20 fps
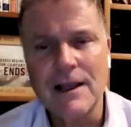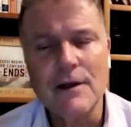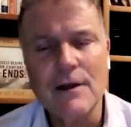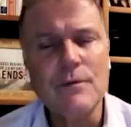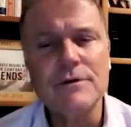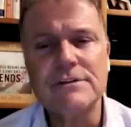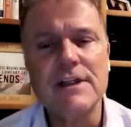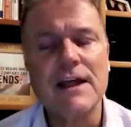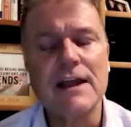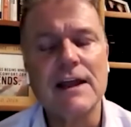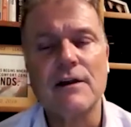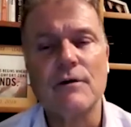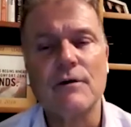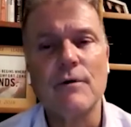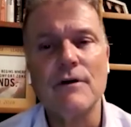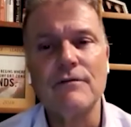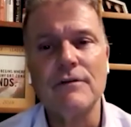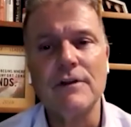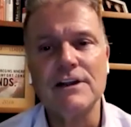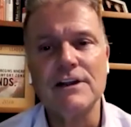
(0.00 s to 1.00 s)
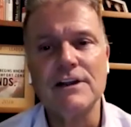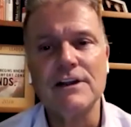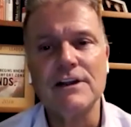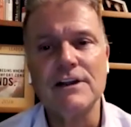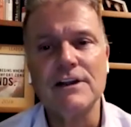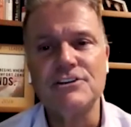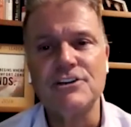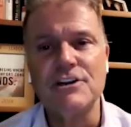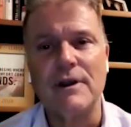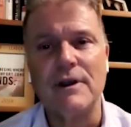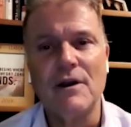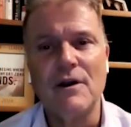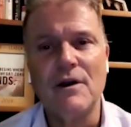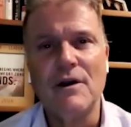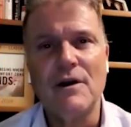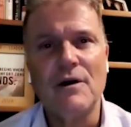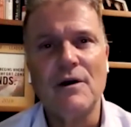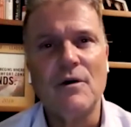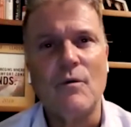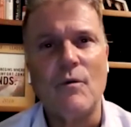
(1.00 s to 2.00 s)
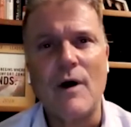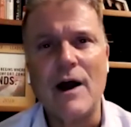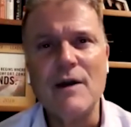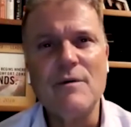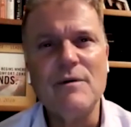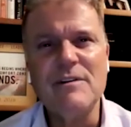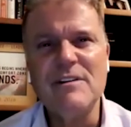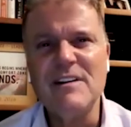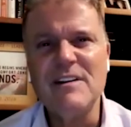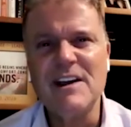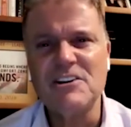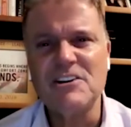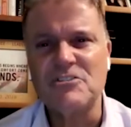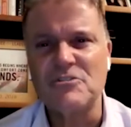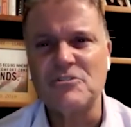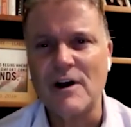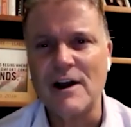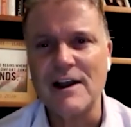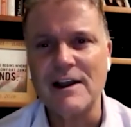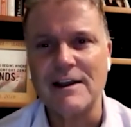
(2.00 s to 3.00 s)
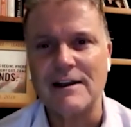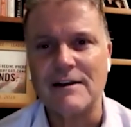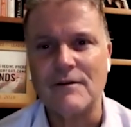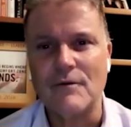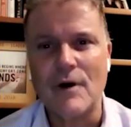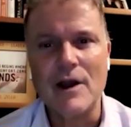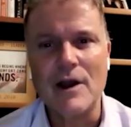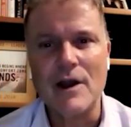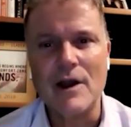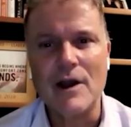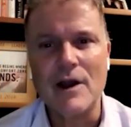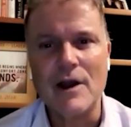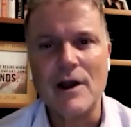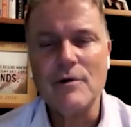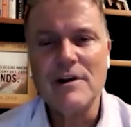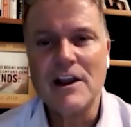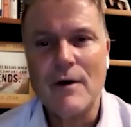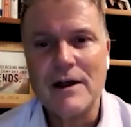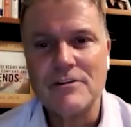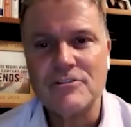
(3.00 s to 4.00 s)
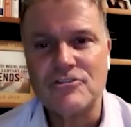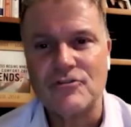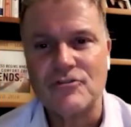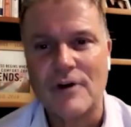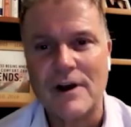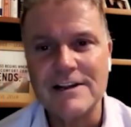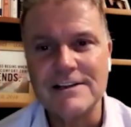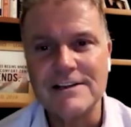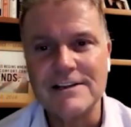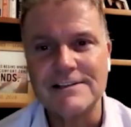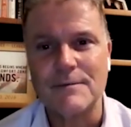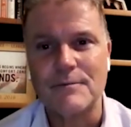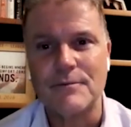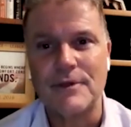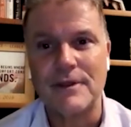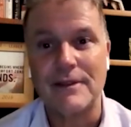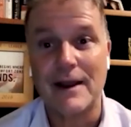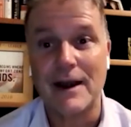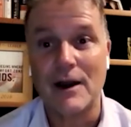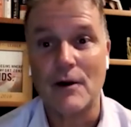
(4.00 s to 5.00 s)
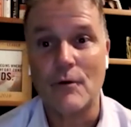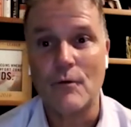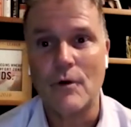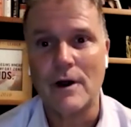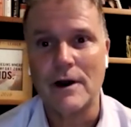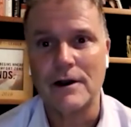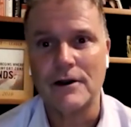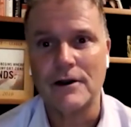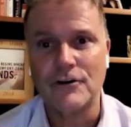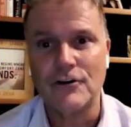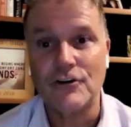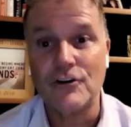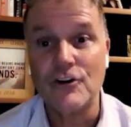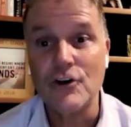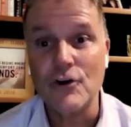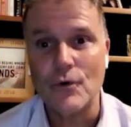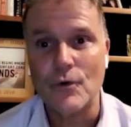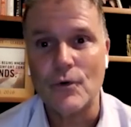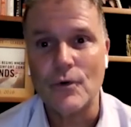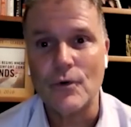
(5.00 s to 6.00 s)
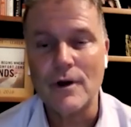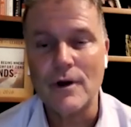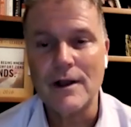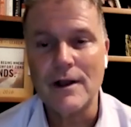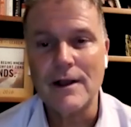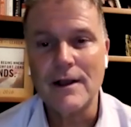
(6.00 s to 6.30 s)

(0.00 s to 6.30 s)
it was like a revelation to me. Why wouldn't I try it? Why wouldn't I go out and try something that I wanted to do?